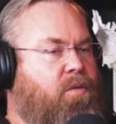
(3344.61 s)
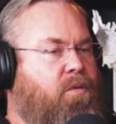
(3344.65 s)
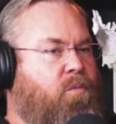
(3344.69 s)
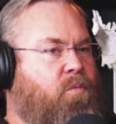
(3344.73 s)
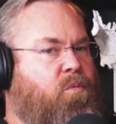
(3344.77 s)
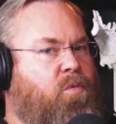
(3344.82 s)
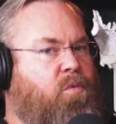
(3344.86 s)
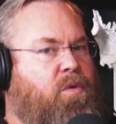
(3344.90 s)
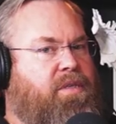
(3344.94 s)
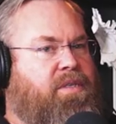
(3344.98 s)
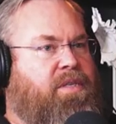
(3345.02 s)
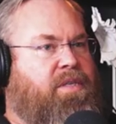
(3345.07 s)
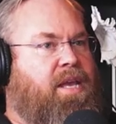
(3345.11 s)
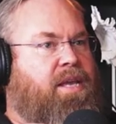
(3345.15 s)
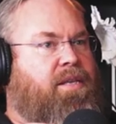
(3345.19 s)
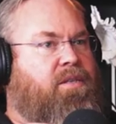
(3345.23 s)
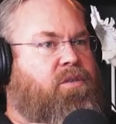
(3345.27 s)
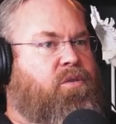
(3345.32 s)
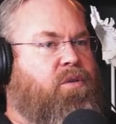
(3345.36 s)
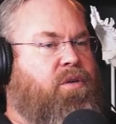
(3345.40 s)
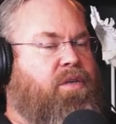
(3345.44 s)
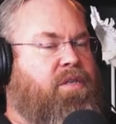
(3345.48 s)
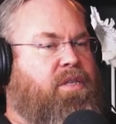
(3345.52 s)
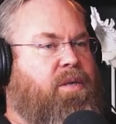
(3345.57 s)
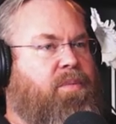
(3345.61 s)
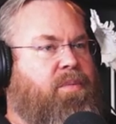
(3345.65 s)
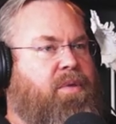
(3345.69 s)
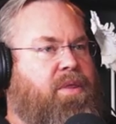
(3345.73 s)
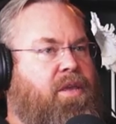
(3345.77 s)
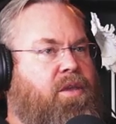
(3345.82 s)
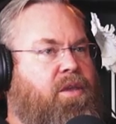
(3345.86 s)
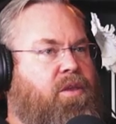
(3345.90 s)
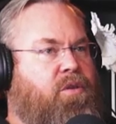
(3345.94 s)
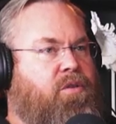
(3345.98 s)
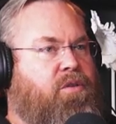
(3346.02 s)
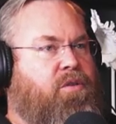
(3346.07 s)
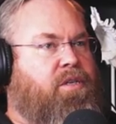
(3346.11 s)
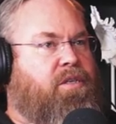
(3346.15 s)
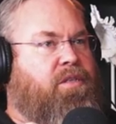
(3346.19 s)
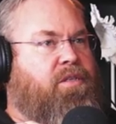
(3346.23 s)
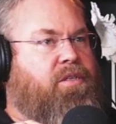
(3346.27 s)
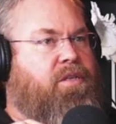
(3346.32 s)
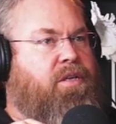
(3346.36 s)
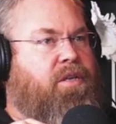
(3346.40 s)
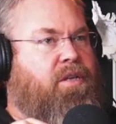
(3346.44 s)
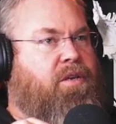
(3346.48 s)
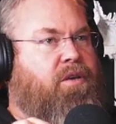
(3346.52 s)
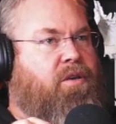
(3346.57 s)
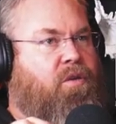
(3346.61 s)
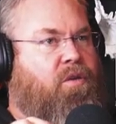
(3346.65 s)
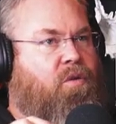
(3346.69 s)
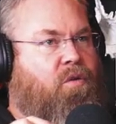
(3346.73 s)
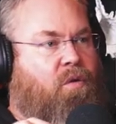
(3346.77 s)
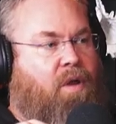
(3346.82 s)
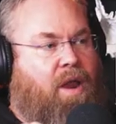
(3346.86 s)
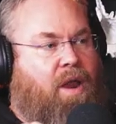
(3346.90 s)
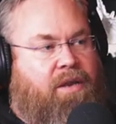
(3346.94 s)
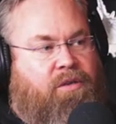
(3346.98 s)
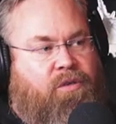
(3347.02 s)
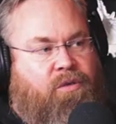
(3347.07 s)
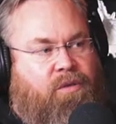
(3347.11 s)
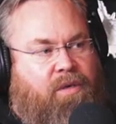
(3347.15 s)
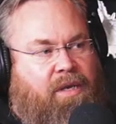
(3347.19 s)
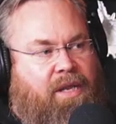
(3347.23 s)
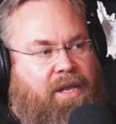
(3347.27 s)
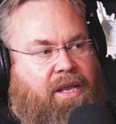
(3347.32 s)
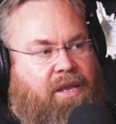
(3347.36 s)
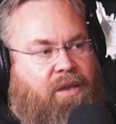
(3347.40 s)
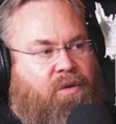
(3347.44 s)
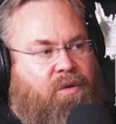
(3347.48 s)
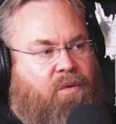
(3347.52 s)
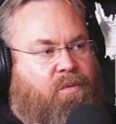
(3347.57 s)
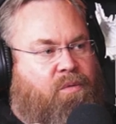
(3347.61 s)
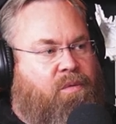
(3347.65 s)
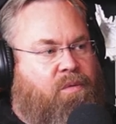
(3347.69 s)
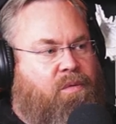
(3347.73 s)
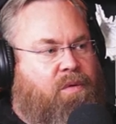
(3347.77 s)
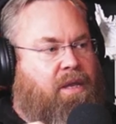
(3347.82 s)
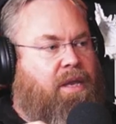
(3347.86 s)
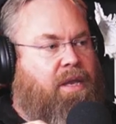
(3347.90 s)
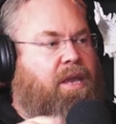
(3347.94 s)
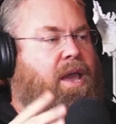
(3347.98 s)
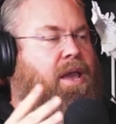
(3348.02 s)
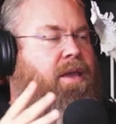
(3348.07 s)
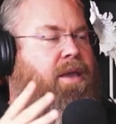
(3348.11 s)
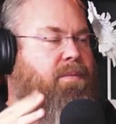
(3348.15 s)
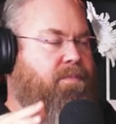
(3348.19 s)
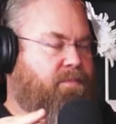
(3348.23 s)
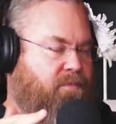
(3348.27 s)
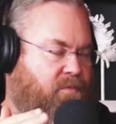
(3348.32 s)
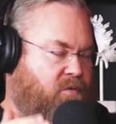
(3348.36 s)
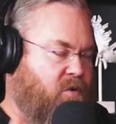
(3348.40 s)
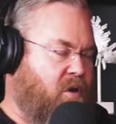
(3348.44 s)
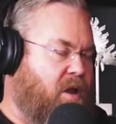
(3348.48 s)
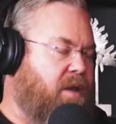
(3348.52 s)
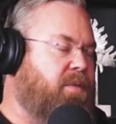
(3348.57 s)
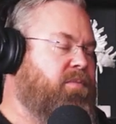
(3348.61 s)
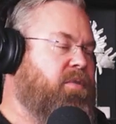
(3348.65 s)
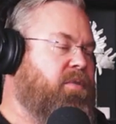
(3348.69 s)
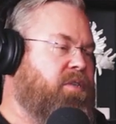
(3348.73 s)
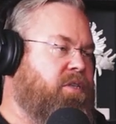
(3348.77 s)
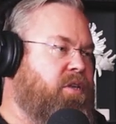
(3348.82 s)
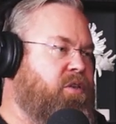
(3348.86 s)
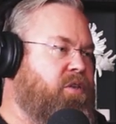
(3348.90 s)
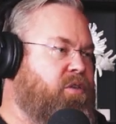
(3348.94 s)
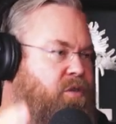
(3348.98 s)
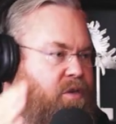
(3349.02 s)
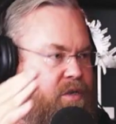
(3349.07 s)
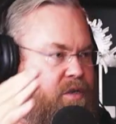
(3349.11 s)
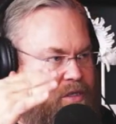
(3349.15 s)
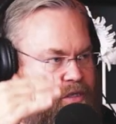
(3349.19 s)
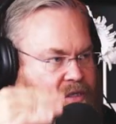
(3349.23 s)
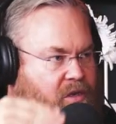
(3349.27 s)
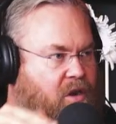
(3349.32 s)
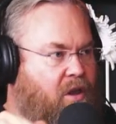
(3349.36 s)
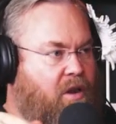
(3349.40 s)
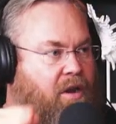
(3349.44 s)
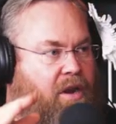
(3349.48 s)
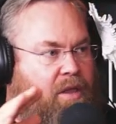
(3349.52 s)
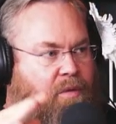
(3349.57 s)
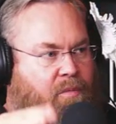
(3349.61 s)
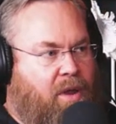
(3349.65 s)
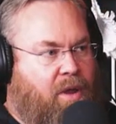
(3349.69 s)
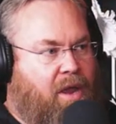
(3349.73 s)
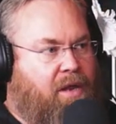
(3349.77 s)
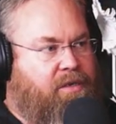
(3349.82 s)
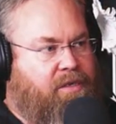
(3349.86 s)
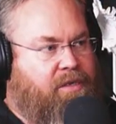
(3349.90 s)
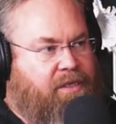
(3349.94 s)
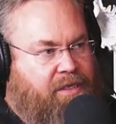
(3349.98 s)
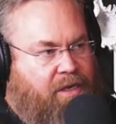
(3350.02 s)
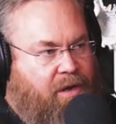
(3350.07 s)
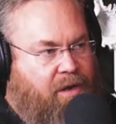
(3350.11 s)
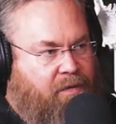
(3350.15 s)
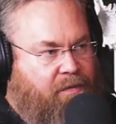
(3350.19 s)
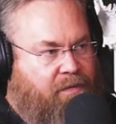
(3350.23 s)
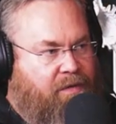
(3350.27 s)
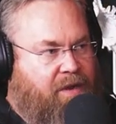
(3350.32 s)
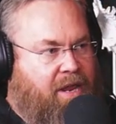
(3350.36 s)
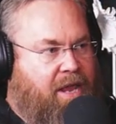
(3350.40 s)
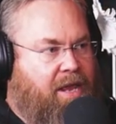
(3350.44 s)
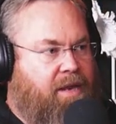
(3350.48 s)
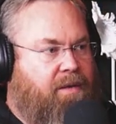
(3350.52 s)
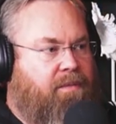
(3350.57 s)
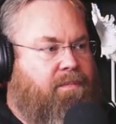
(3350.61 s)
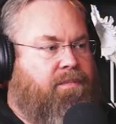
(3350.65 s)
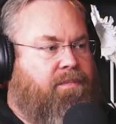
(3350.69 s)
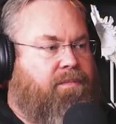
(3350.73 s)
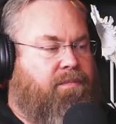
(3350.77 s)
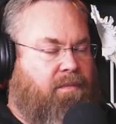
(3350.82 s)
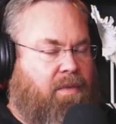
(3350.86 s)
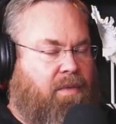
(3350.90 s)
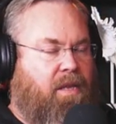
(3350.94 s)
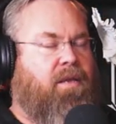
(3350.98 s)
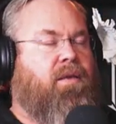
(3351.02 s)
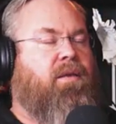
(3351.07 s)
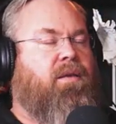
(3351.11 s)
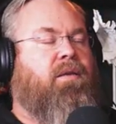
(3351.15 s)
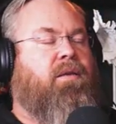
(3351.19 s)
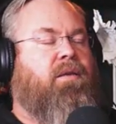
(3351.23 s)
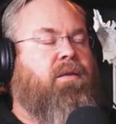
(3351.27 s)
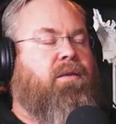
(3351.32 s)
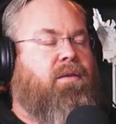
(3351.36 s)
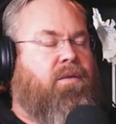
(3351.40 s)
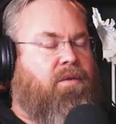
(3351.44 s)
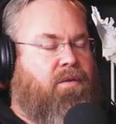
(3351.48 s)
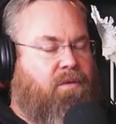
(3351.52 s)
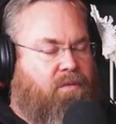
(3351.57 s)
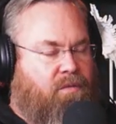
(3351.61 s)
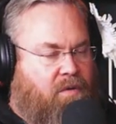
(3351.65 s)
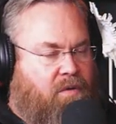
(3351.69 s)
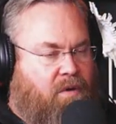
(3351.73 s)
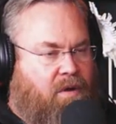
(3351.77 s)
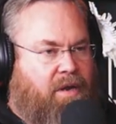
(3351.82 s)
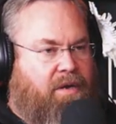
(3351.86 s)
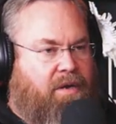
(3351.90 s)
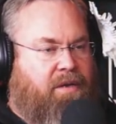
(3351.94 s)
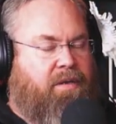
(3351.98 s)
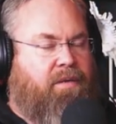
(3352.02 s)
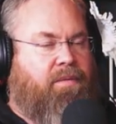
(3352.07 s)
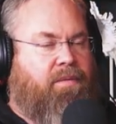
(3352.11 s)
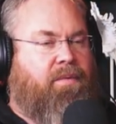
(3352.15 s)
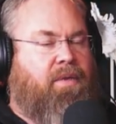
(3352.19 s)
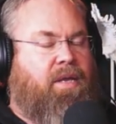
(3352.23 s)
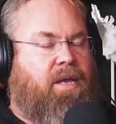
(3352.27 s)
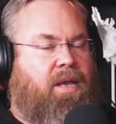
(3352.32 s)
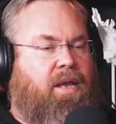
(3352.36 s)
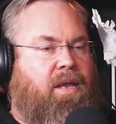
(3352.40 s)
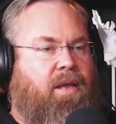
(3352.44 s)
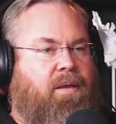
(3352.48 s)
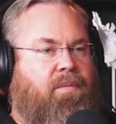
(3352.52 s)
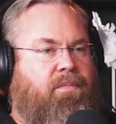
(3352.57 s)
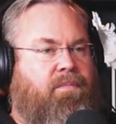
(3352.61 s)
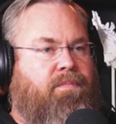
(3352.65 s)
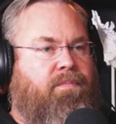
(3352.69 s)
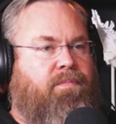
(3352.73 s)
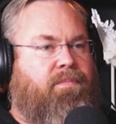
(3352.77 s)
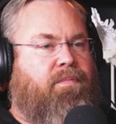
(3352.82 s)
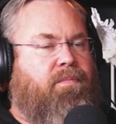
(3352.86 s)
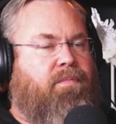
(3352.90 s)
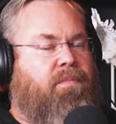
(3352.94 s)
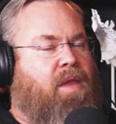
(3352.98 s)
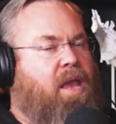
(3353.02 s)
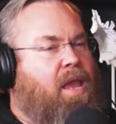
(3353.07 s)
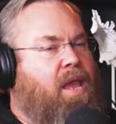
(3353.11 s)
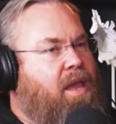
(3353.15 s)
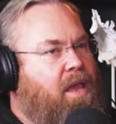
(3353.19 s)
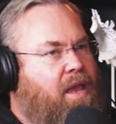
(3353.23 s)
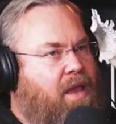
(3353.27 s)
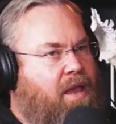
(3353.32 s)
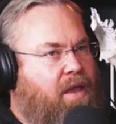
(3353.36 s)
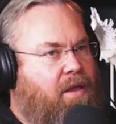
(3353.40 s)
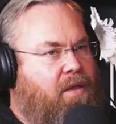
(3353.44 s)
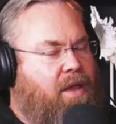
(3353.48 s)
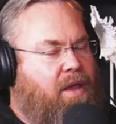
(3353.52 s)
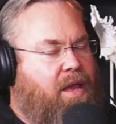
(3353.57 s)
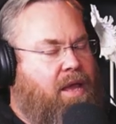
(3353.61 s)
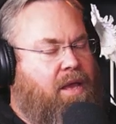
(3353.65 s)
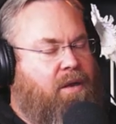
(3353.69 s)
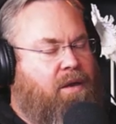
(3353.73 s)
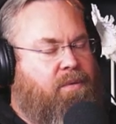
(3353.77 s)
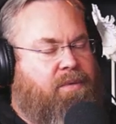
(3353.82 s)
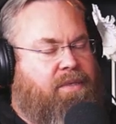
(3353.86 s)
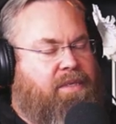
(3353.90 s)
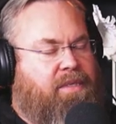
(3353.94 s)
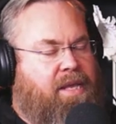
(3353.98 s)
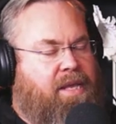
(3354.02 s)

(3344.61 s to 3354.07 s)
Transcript: was that sort of something that you just did gradually or yes. okay right yeah. so you sort of slowly wound yourself down i did yeah right um how hard was